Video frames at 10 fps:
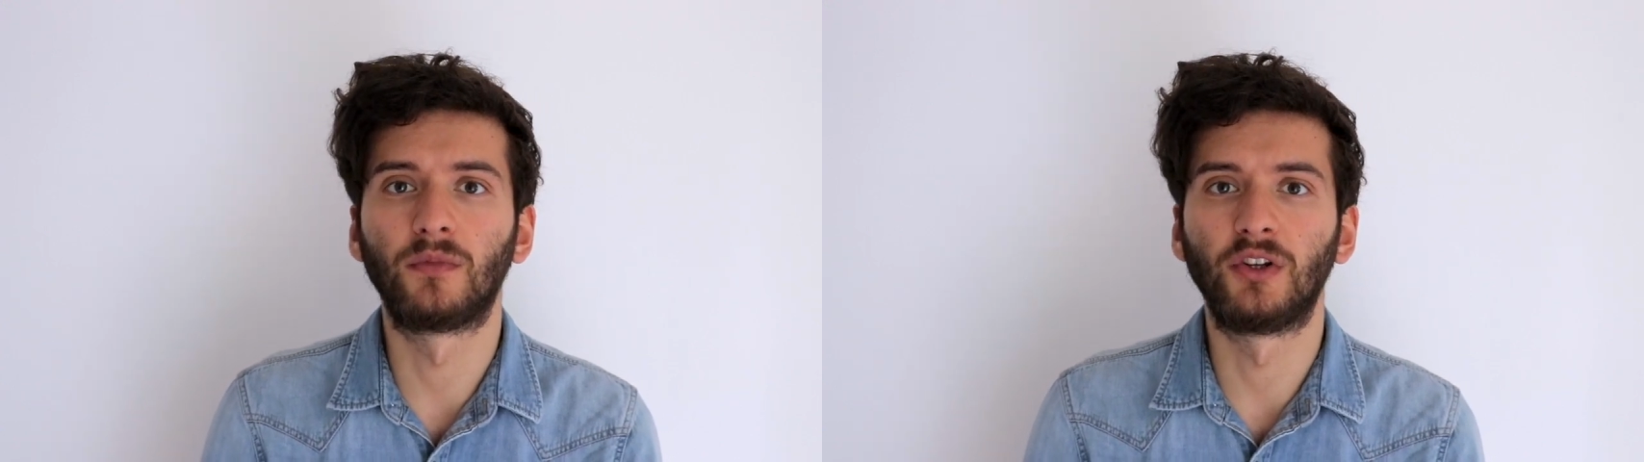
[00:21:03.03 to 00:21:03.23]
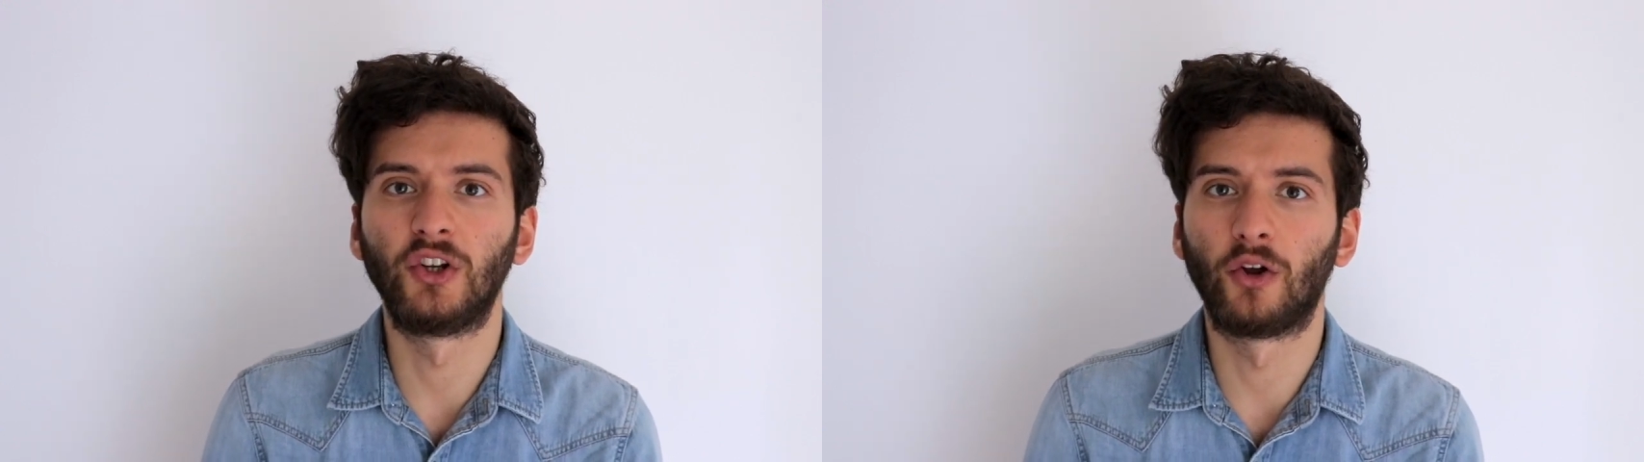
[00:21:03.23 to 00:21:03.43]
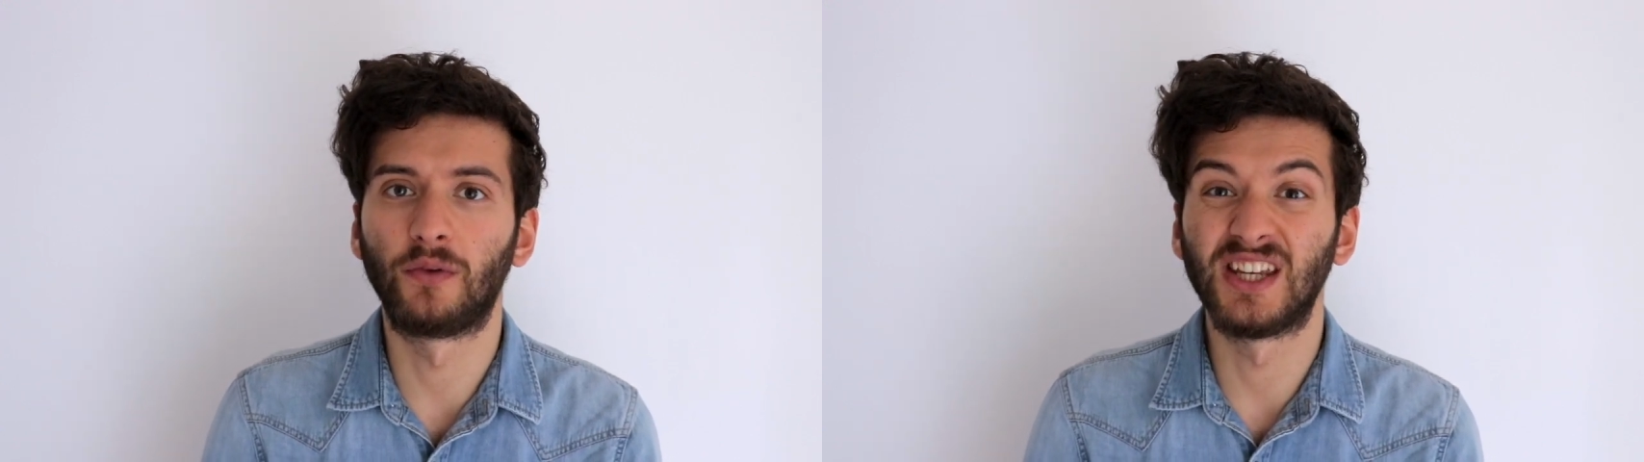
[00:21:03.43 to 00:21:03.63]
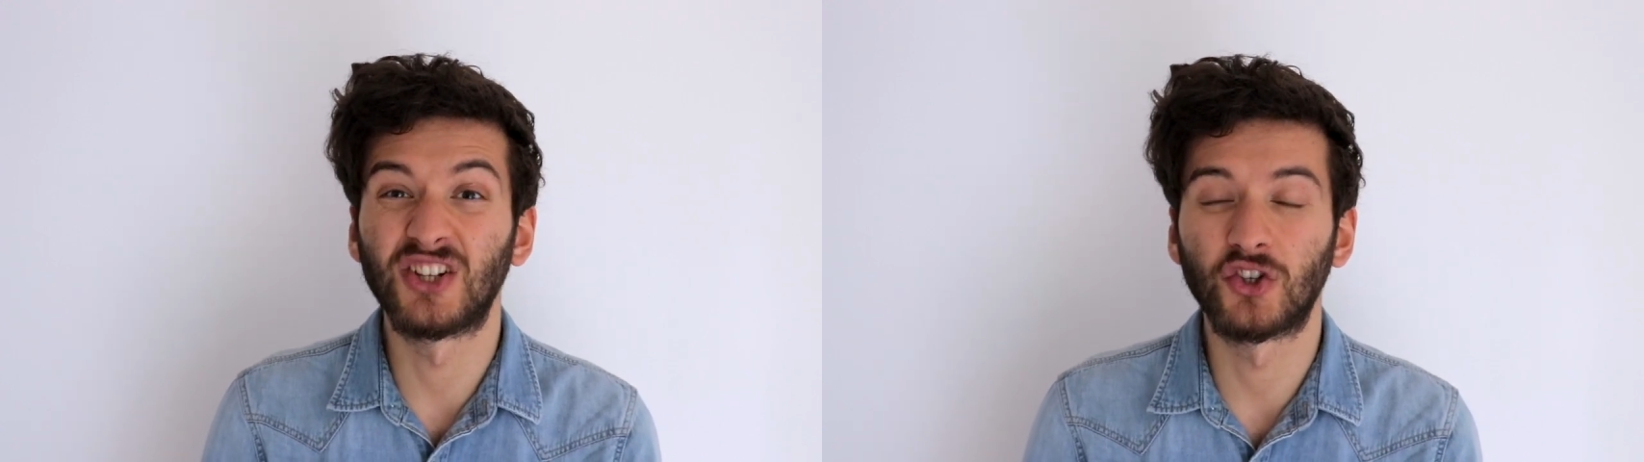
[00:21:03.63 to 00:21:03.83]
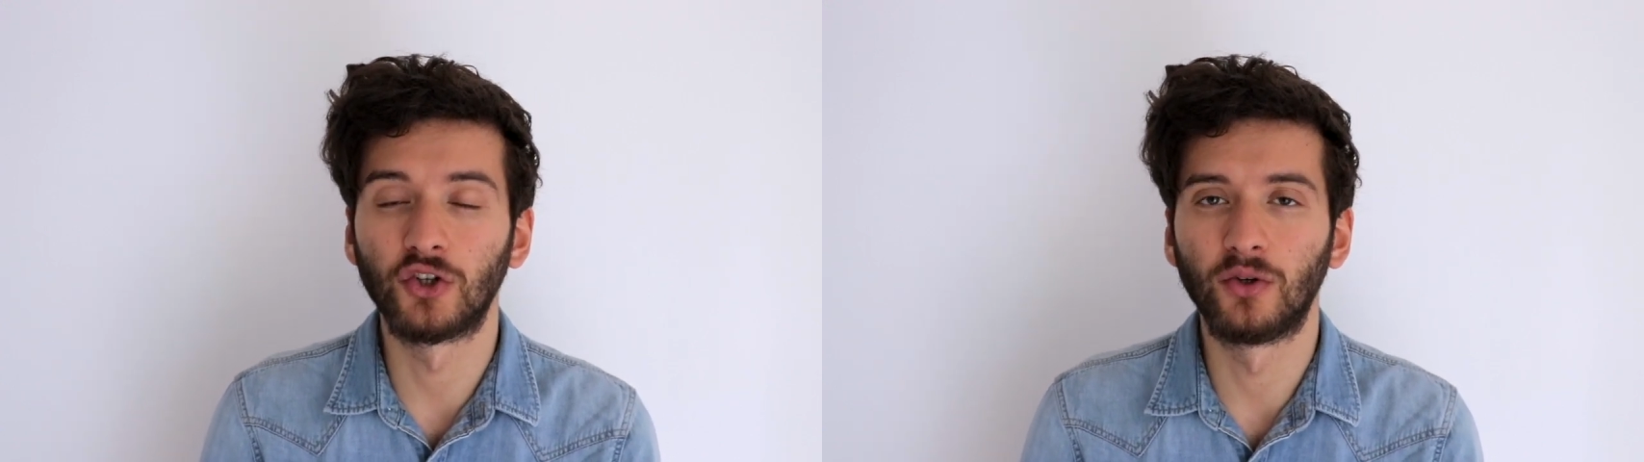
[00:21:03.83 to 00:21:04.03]
you know, the
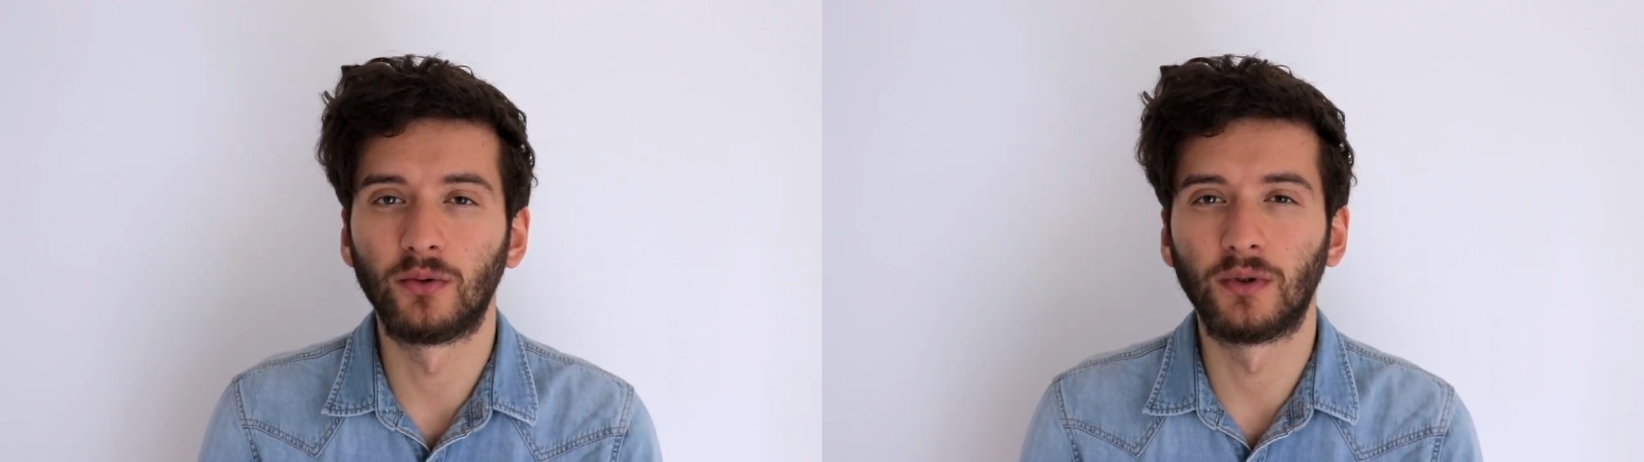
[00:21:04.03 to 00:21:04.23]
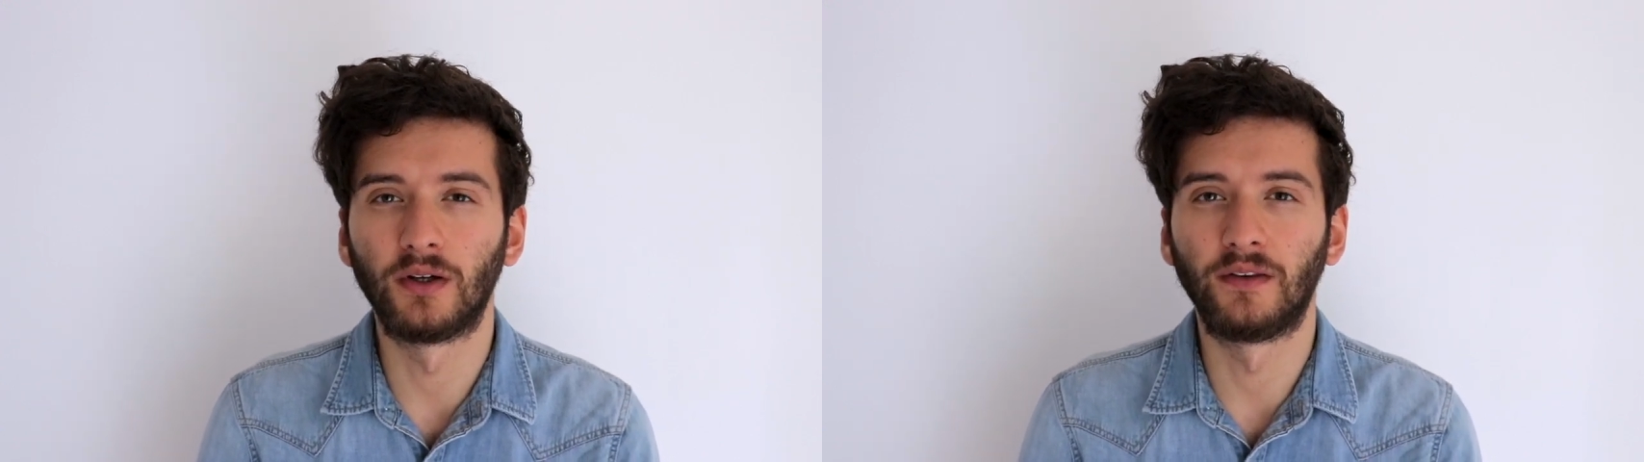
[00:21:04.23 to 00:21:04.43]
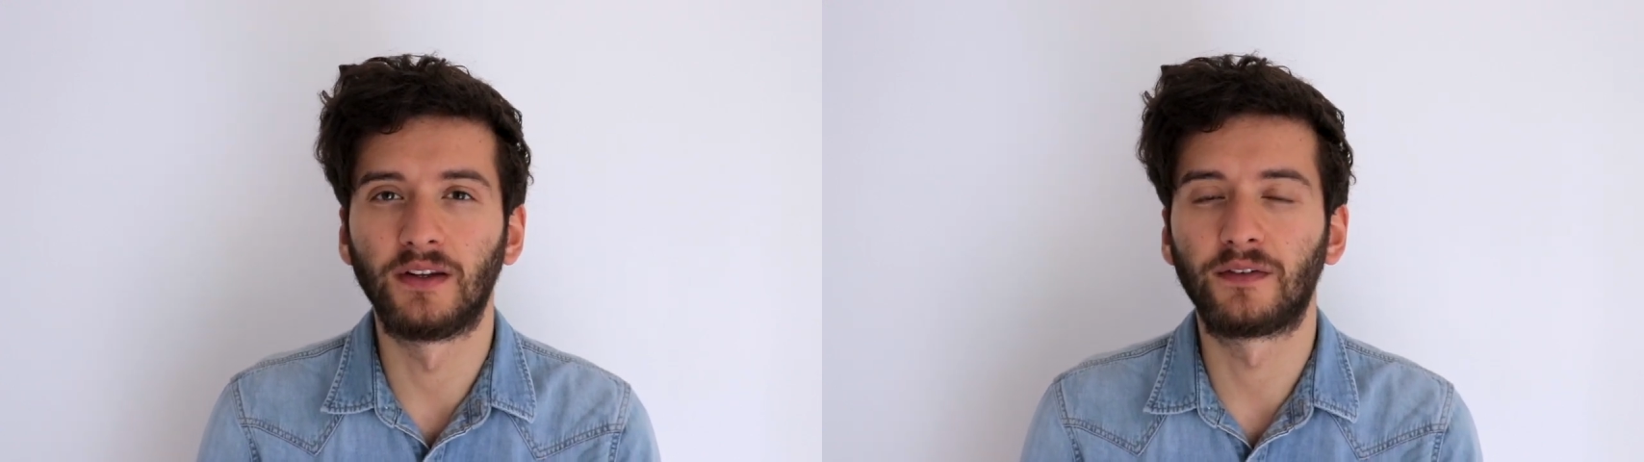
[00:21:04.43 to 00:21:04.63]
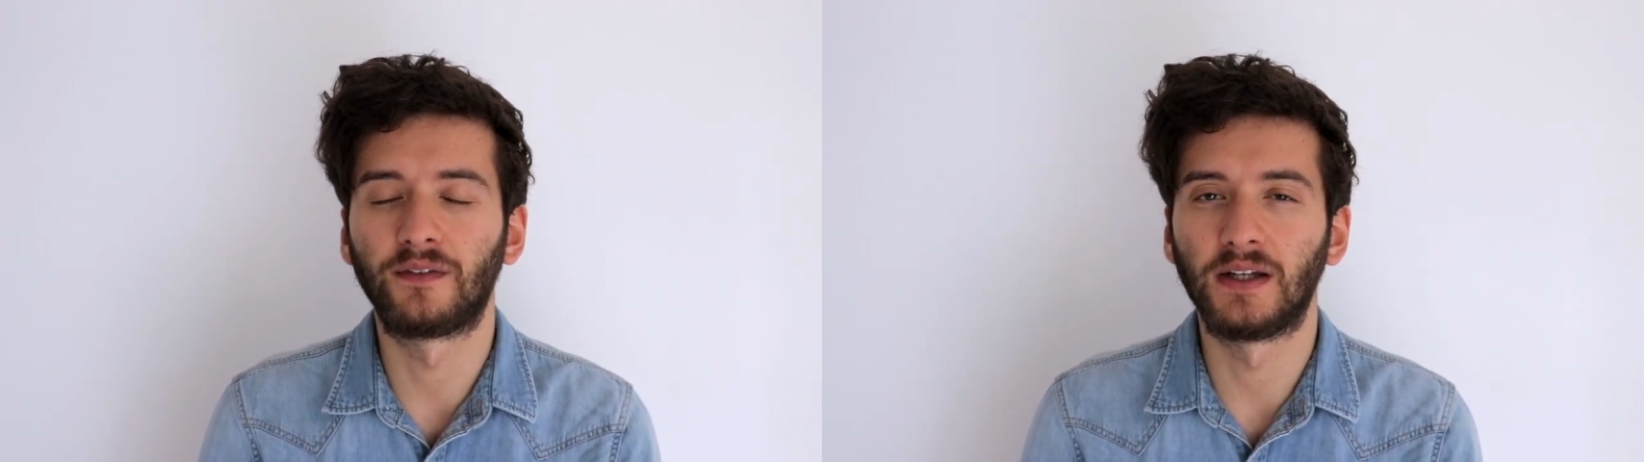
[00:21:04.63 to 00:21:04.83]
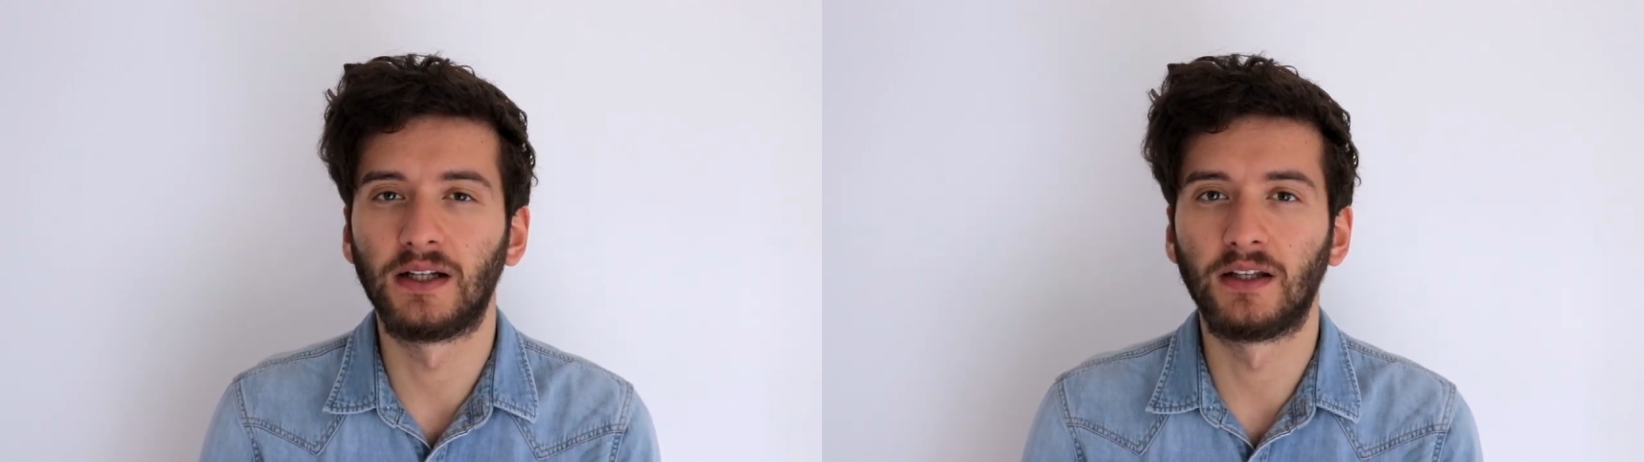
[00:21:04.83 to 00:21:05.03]
issue and this
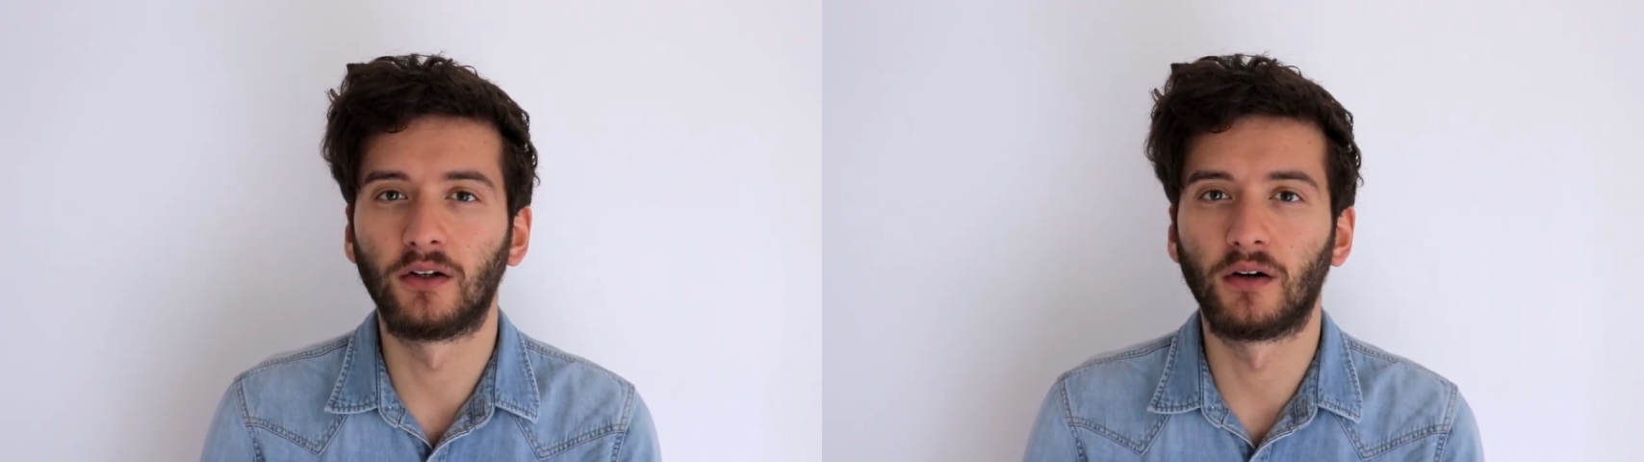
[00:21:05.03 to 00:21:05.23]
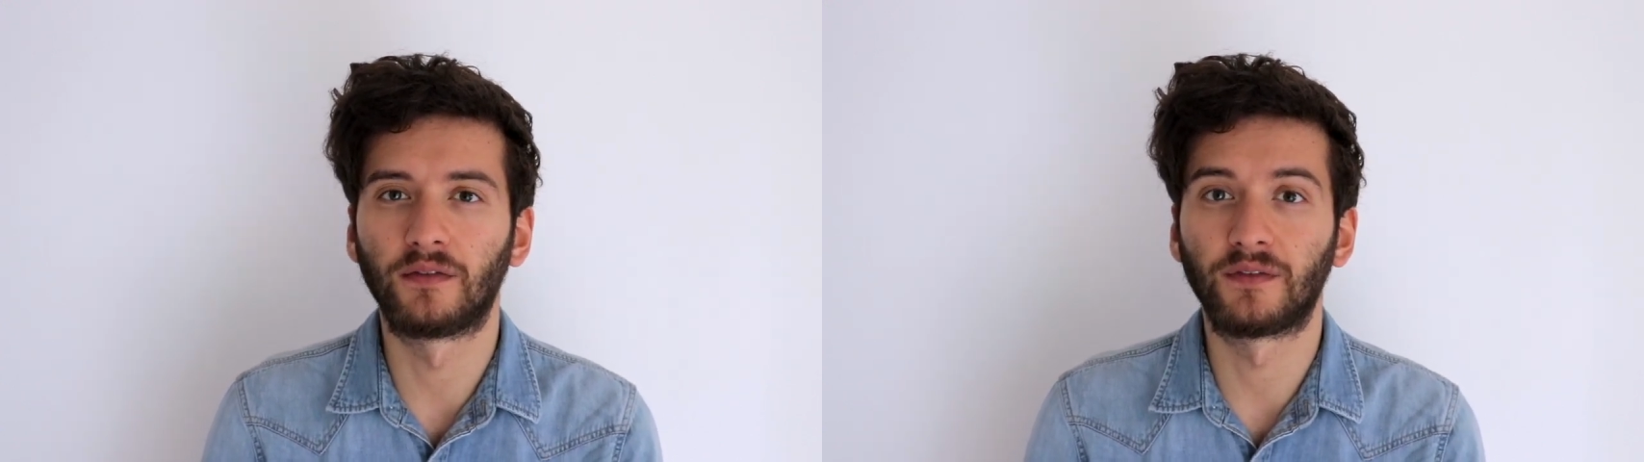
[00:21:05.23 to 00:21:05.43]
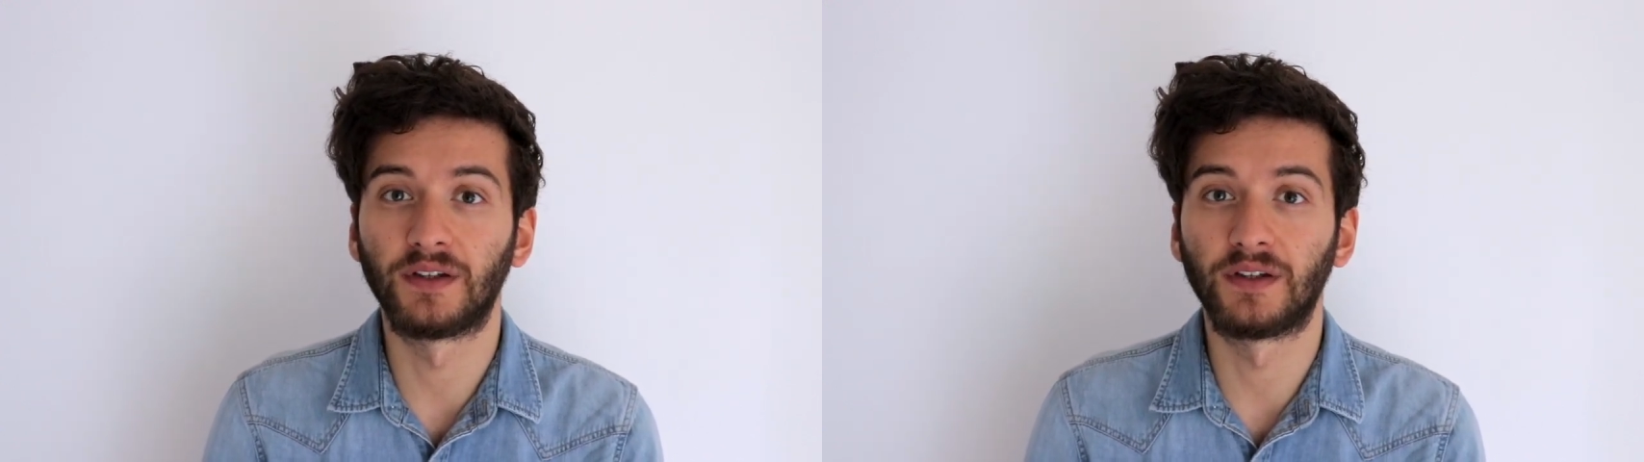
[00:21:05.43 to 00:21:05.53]
feeling of,